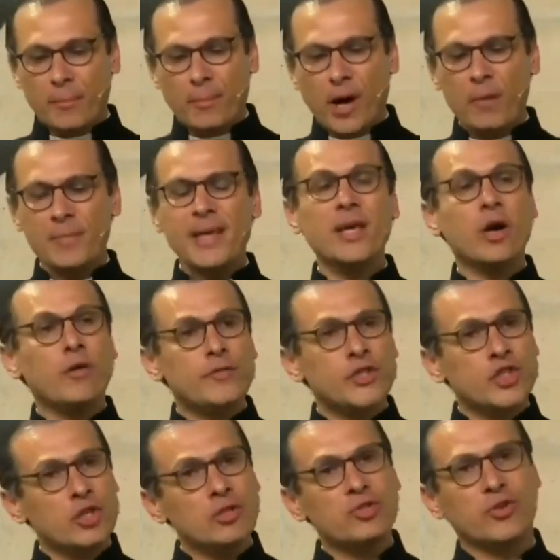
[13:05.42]
the bombing of
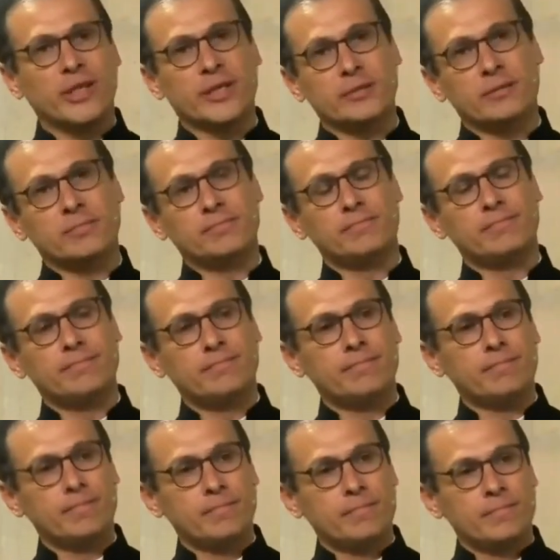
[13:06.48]
children,
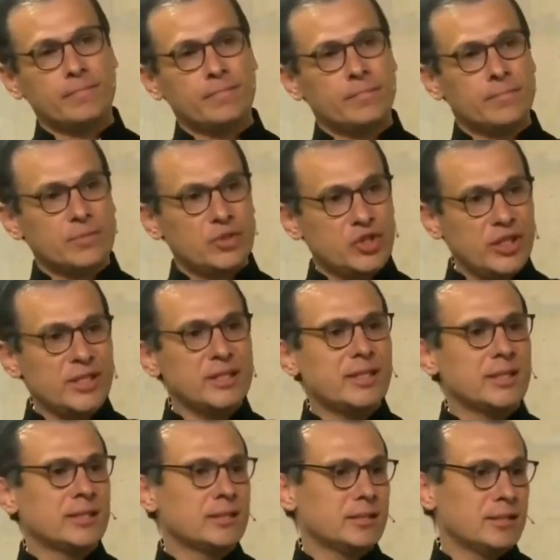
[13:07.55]

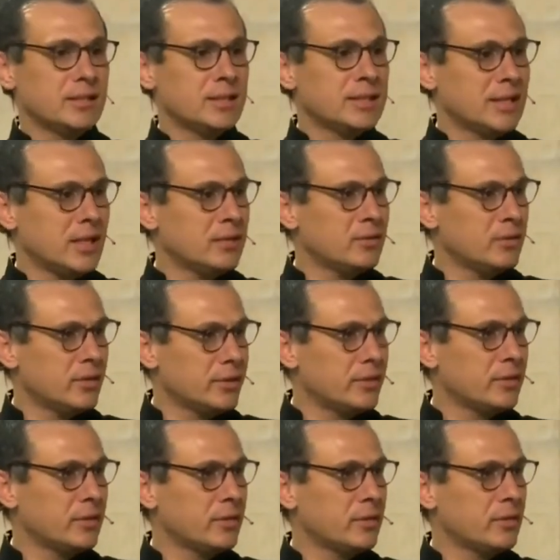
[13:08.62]
Jesus is under
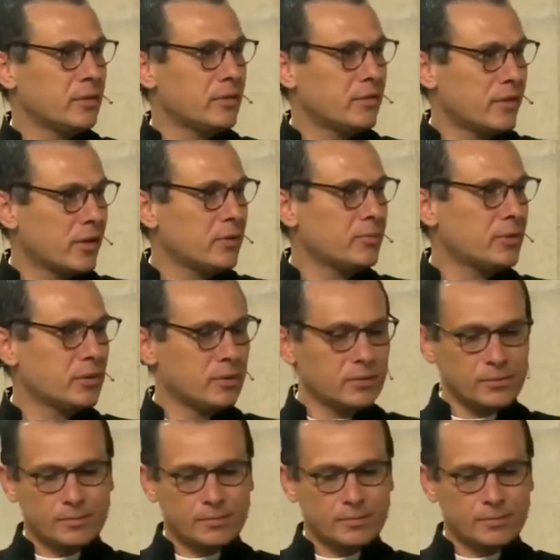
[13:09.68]
the rubble.